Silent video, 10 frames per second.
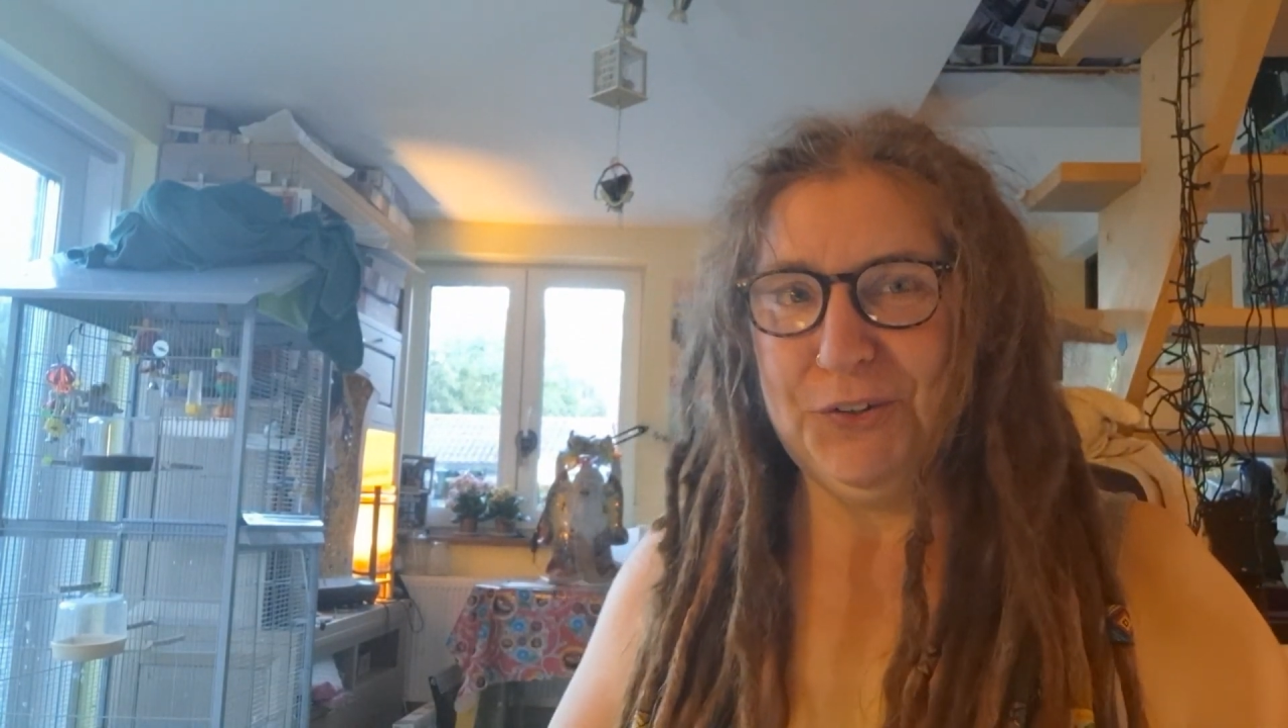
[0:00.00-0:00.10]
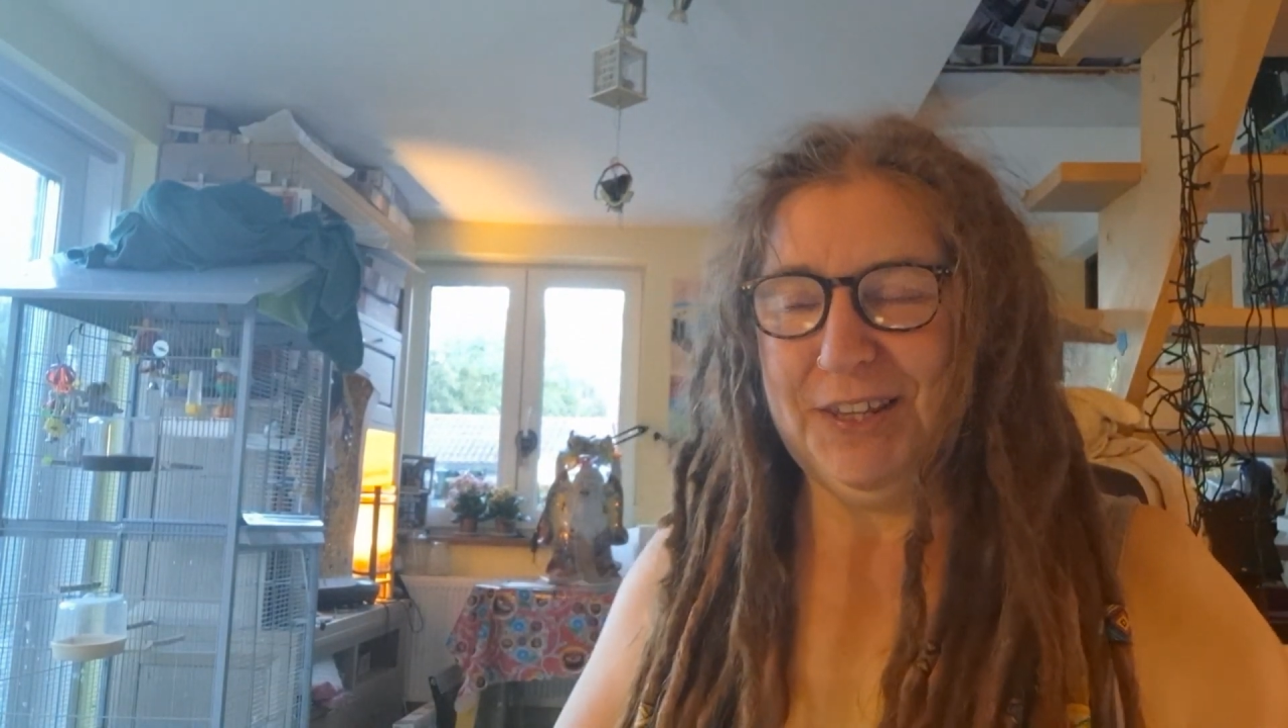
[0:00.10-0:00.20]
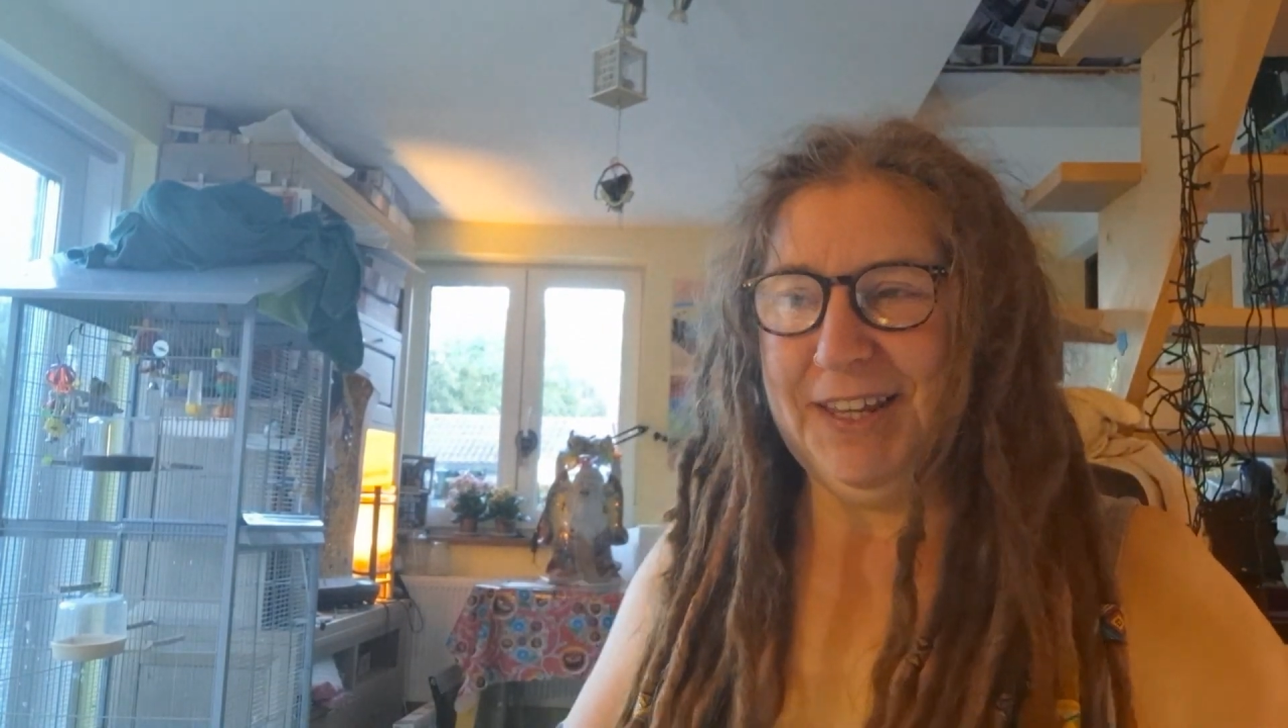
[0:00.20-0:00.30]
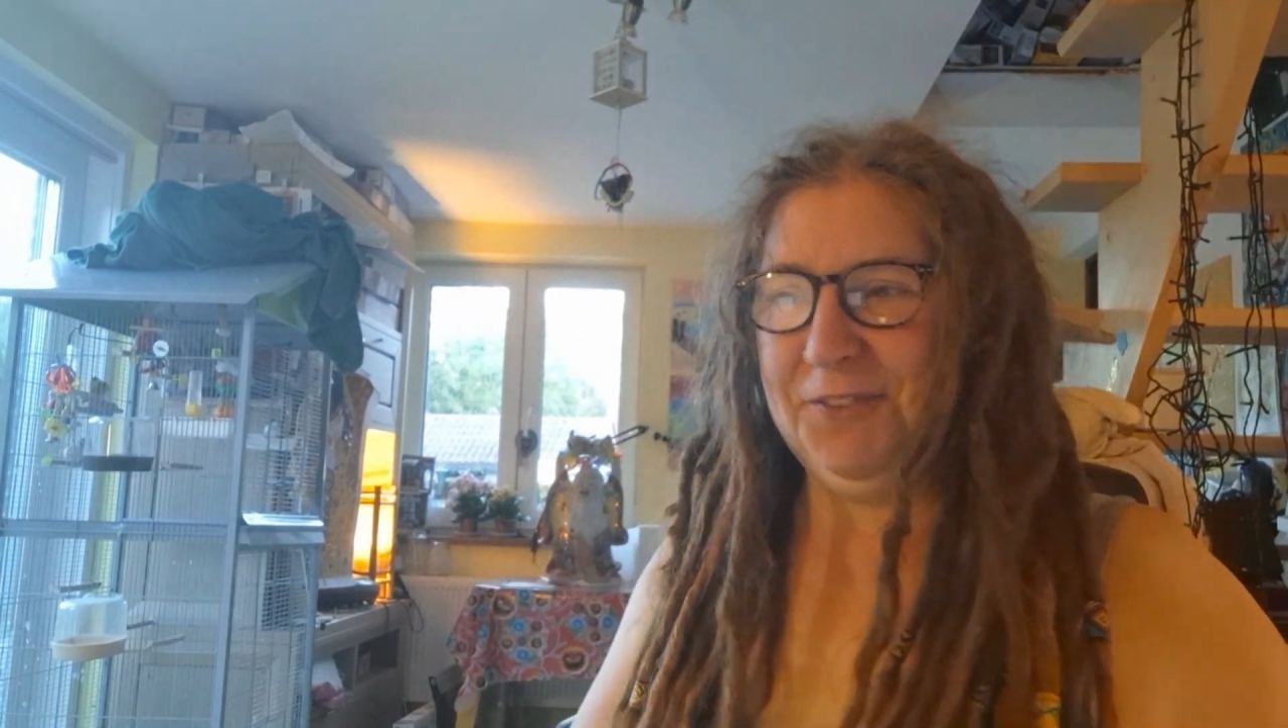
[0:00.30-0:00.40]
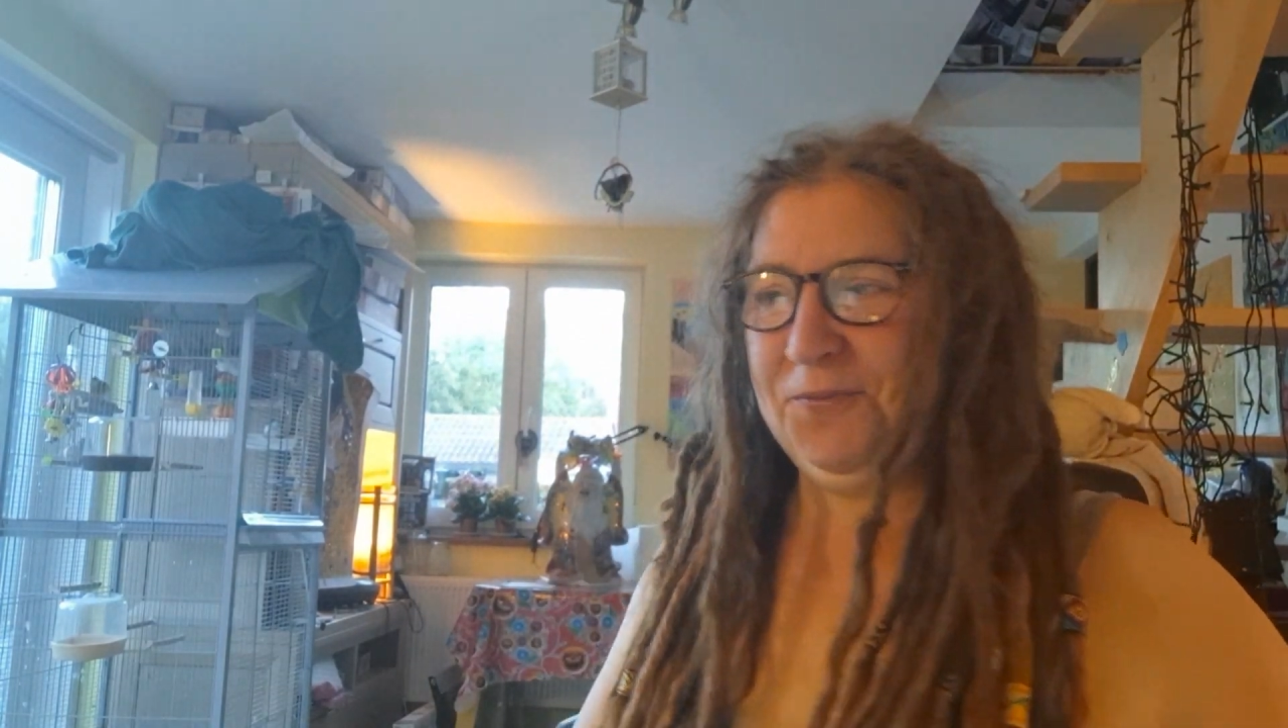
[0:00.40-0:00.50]

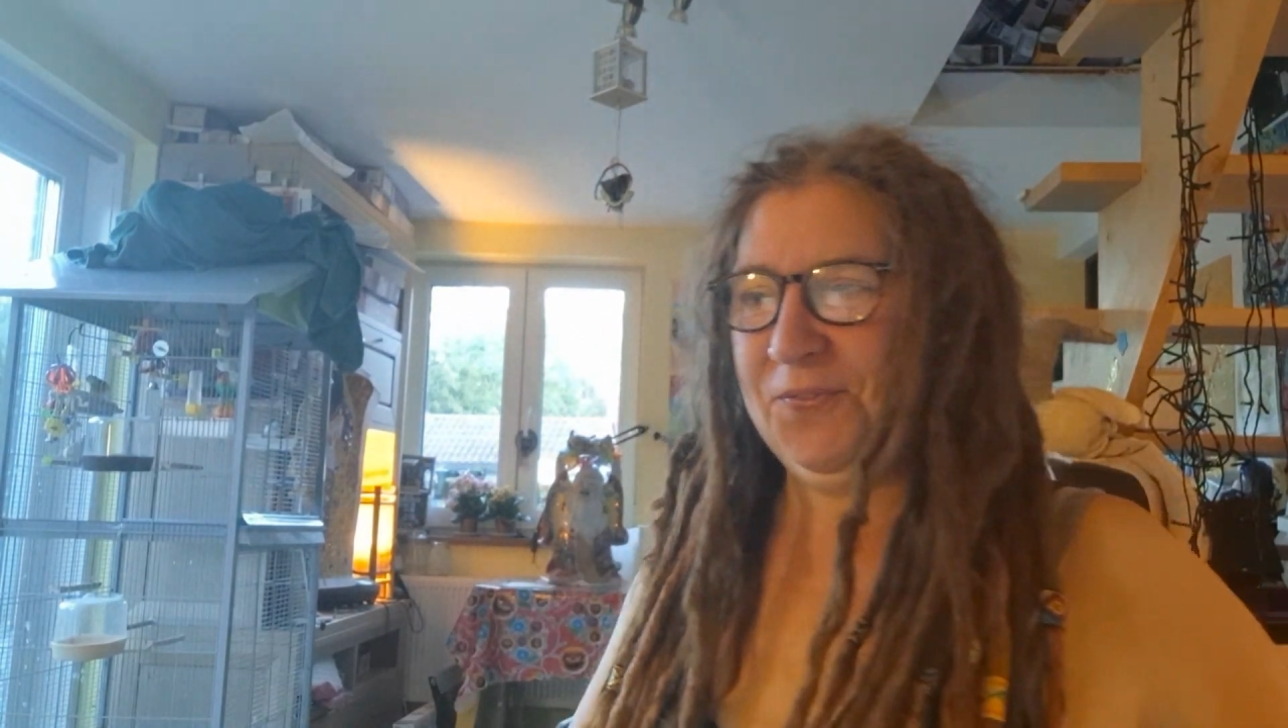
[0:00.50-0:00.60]
thing